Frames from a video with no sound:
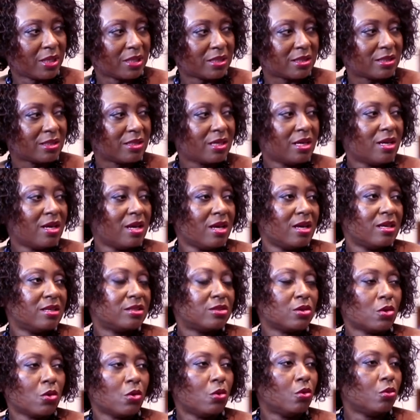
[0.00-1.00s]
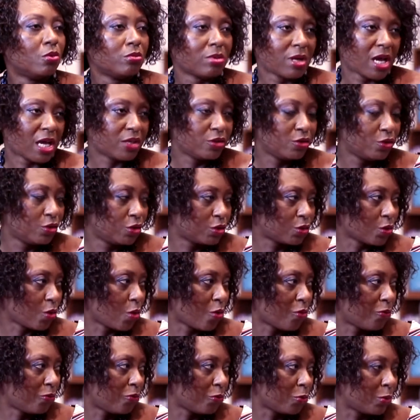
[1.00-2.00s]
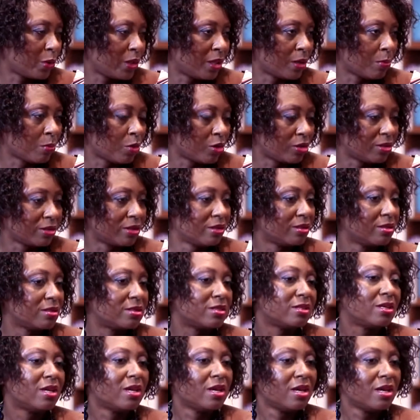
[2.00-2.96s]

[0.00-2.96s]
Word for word: bit. So as you saw with the models,